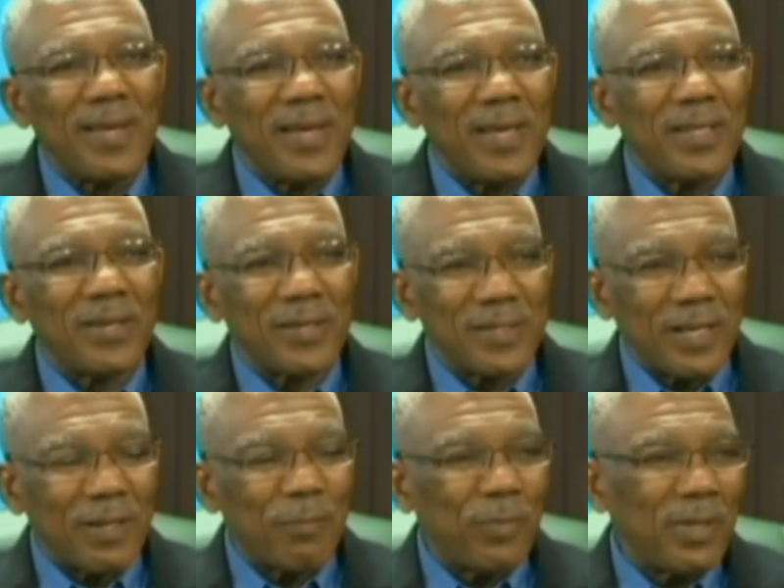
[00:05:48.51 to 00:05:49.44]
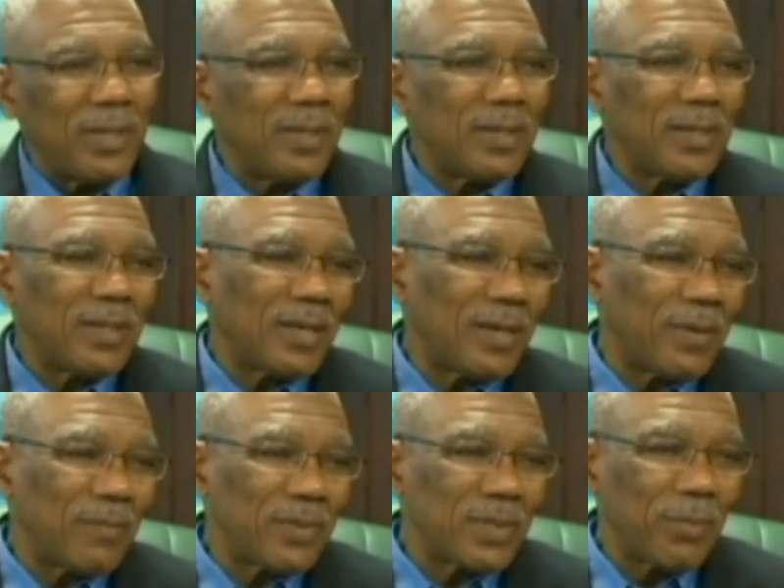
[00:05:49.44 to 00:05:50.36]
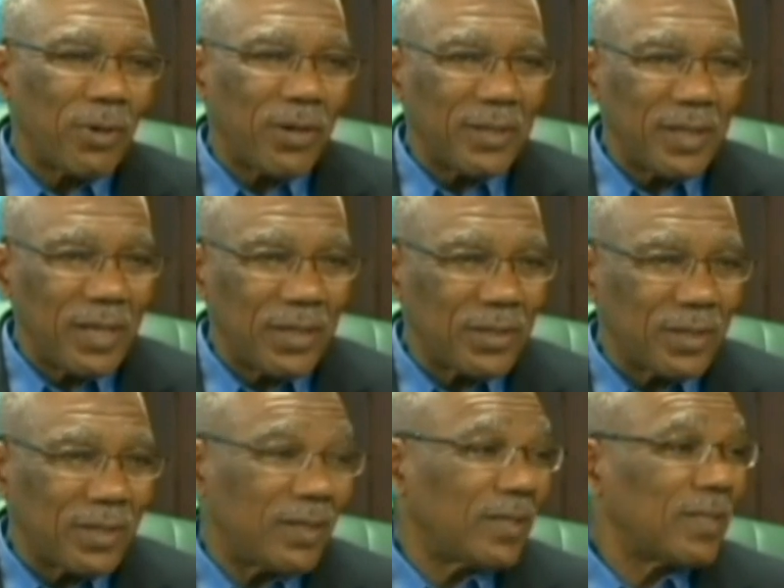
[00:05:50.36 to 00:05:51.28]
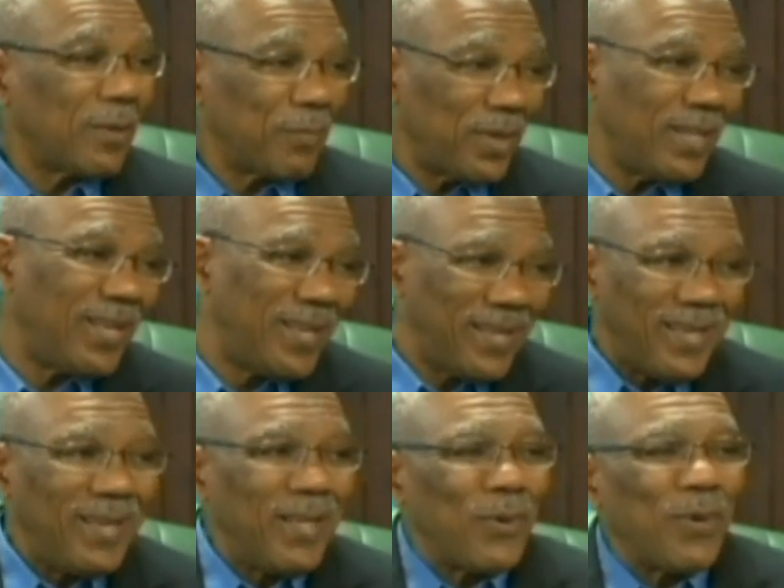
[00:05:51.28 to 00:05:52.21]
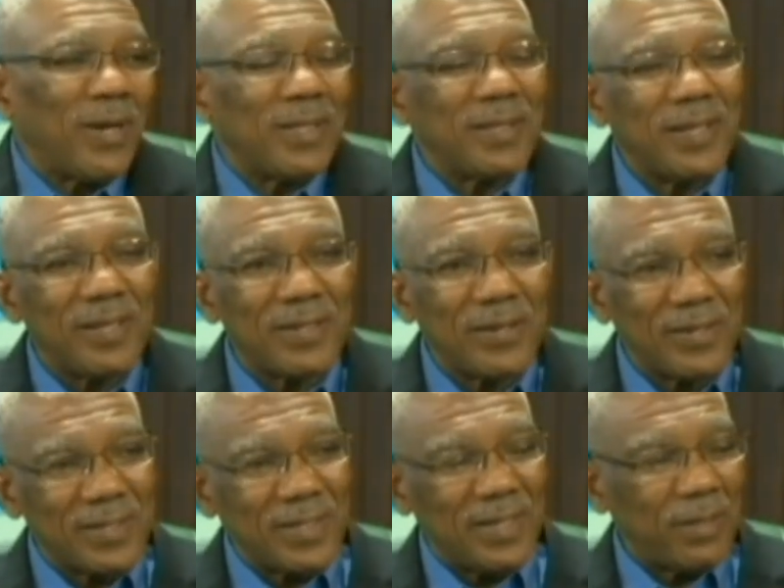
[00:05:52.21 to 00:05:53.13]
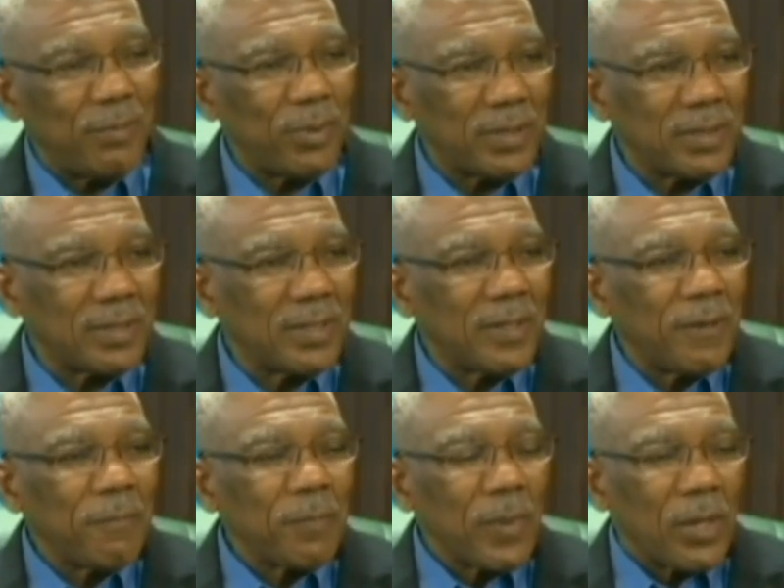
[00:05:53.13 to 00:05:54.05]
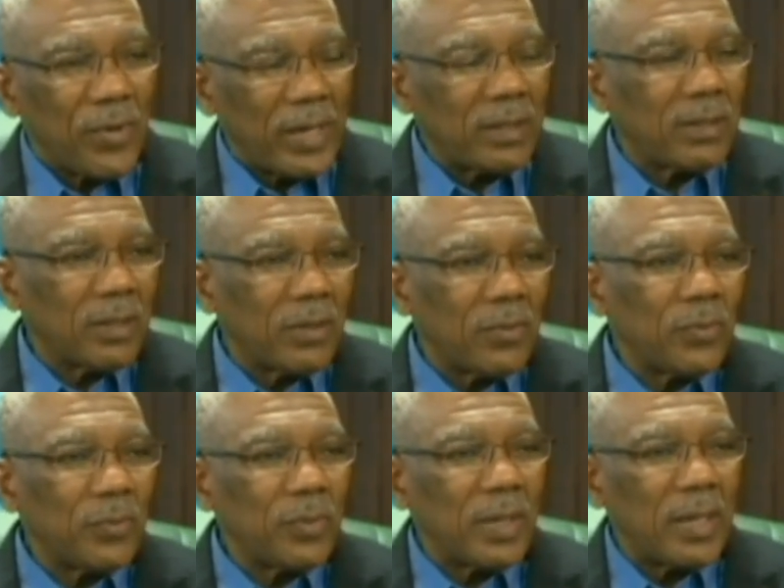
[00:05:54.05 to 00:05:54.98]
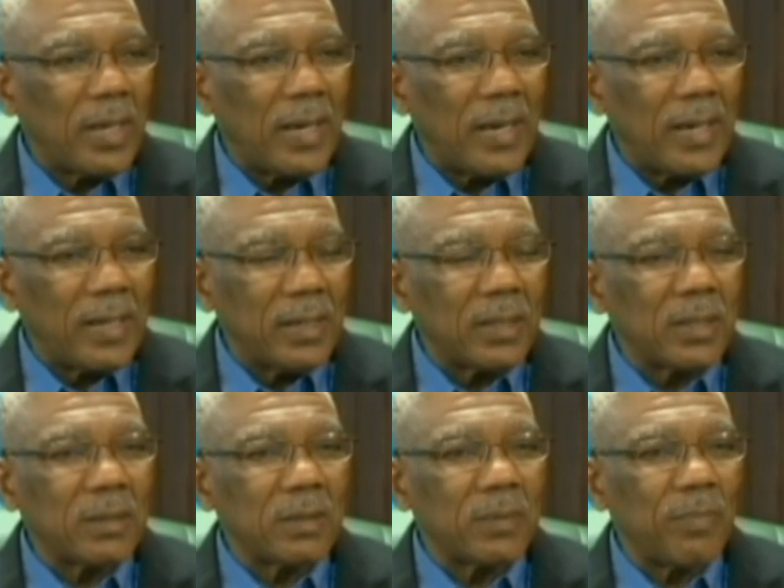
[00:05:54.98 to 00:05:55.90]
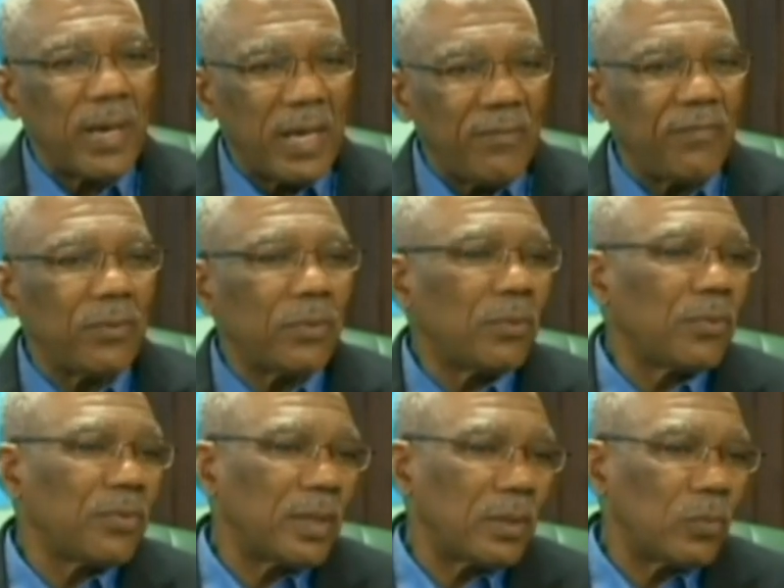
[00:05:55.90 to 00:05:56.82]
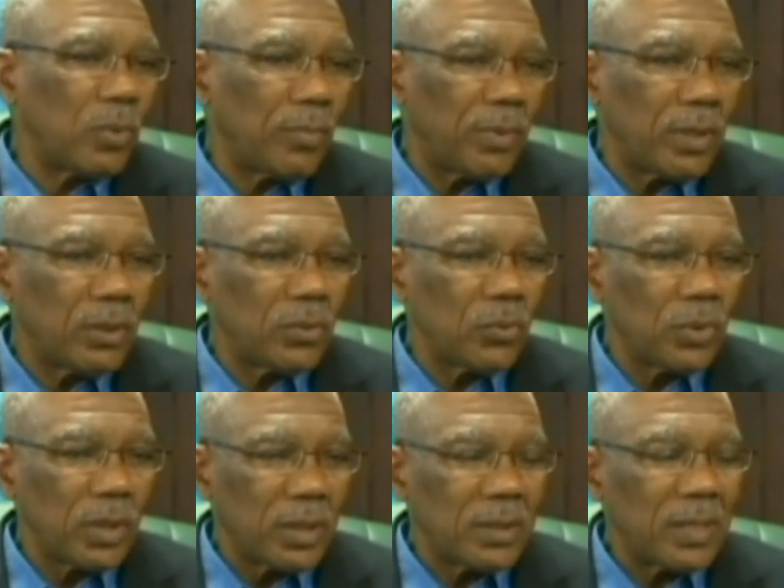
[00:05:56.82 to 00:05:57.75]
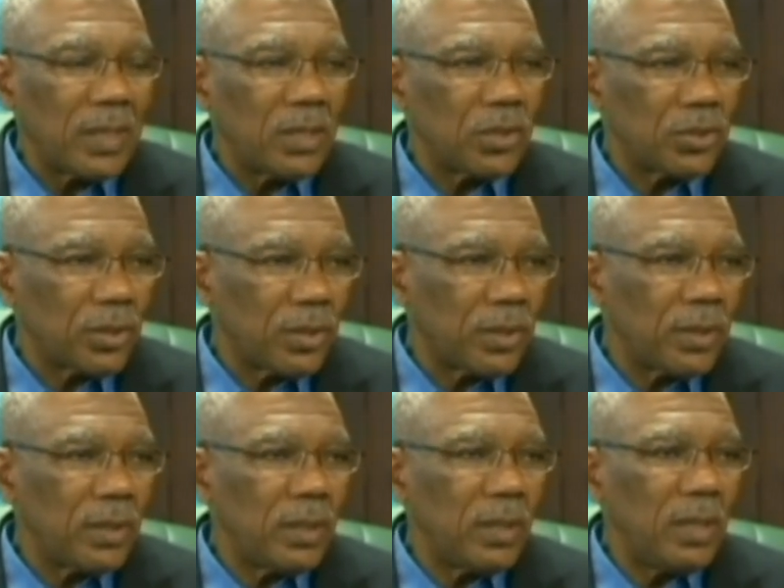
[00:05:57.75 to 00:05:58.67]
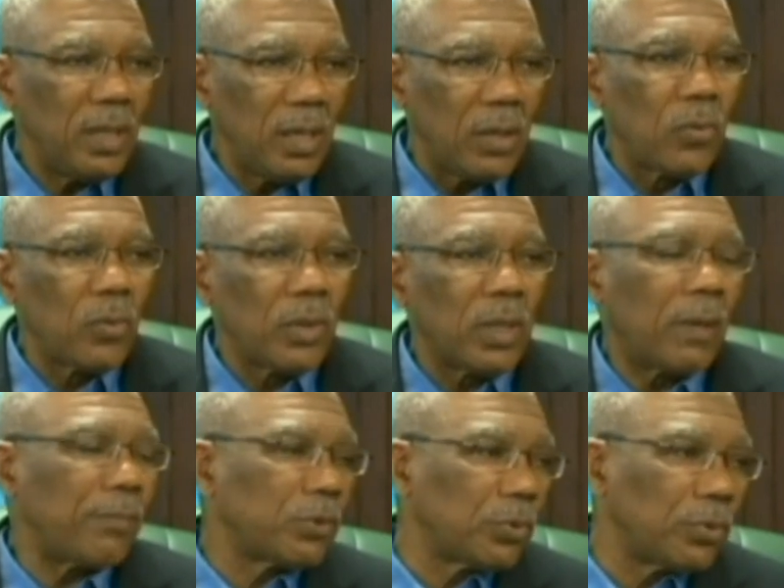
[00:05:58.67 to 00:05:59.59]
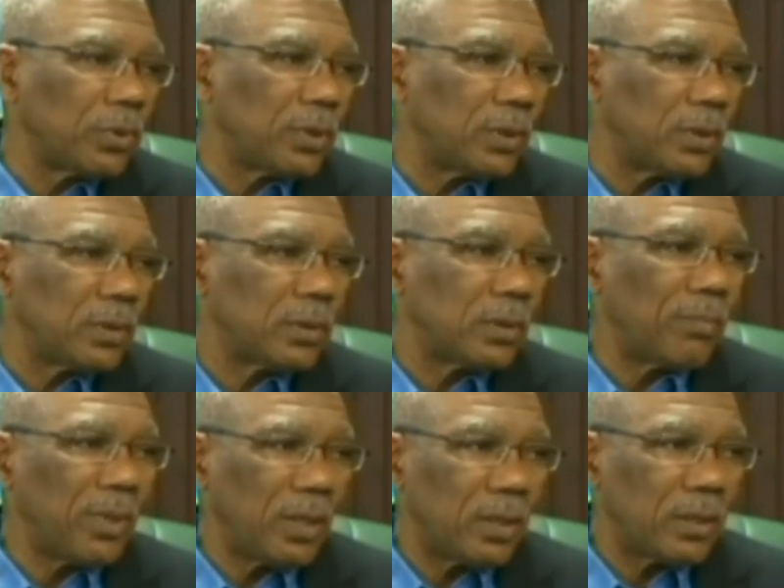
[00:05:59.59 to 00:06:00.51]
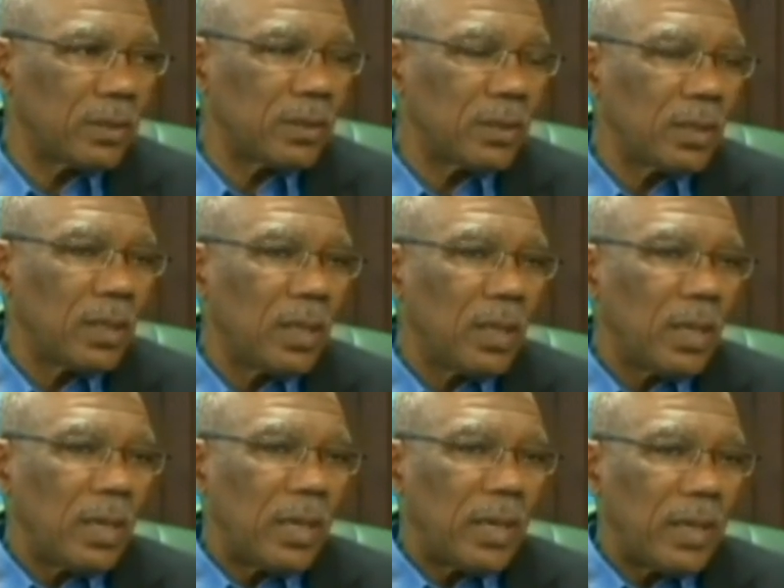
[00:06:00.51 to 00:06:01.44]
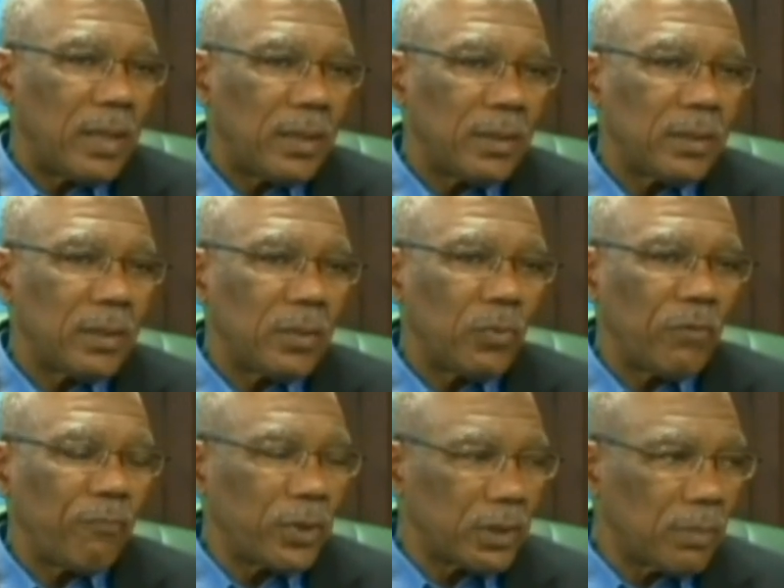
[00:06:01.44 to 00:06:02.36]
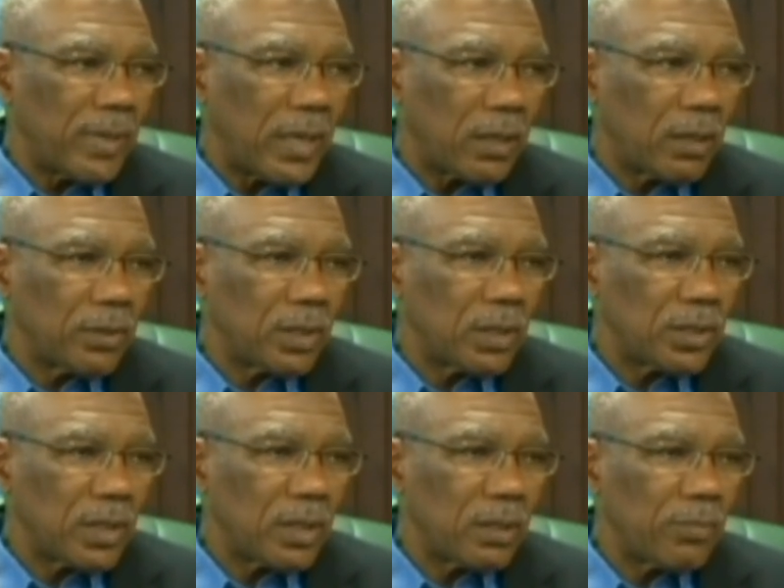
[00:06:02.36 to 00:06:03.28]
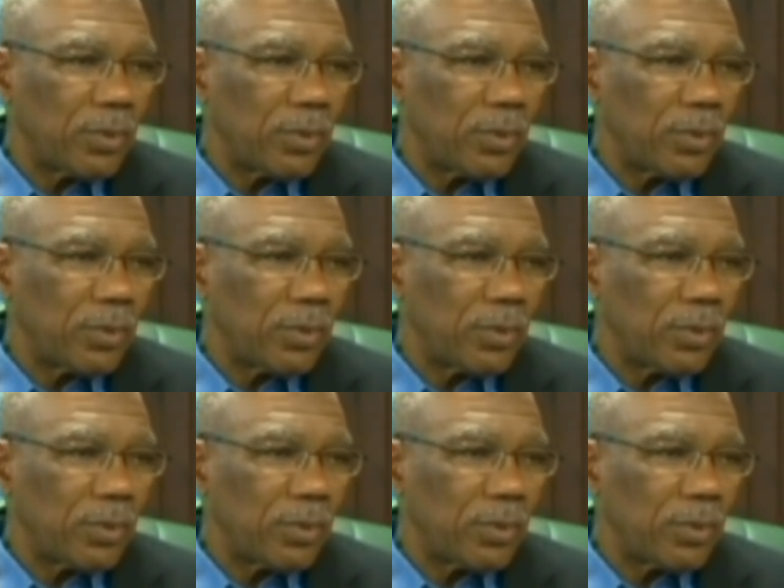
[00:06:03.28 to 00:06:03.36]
It does not mean subordination. It does not mean inequality. It sounds silly, but right now, it is my view that women do not enjoy equal opportunities to males. And we've put it back on the agenda